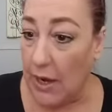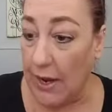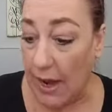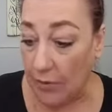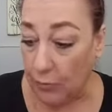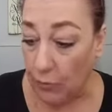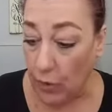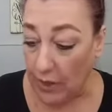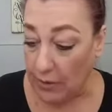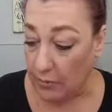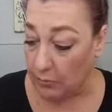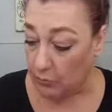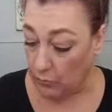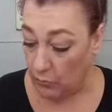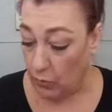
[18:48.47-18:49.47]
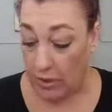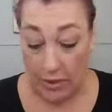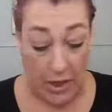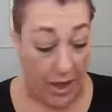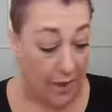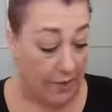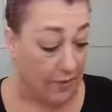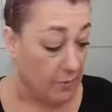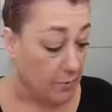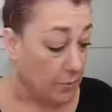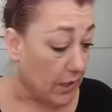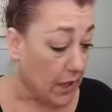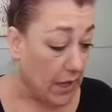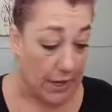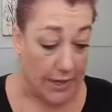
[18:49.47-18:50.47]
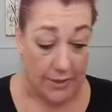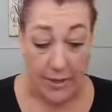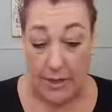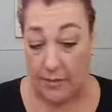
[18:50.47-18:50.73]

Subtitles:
I have one eye that's blind.